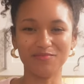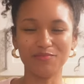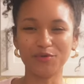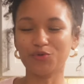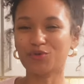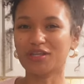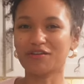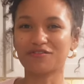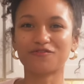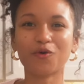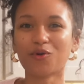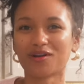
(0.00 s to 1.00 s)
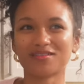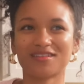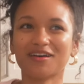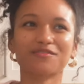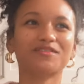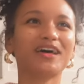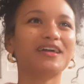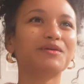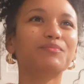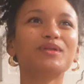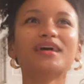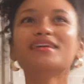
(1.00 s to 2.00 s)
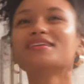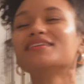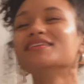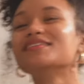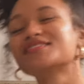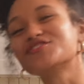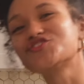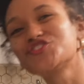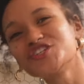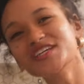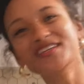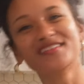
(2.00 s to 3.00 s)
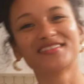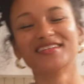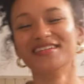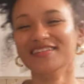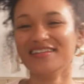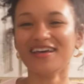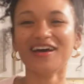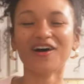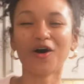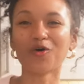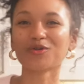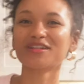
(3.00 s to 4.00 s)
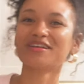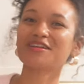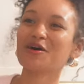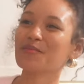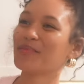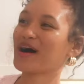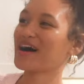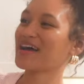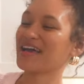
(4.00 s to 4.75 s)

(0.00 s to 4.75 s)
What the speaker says: building forts out of like blankets and sheets and holding it up by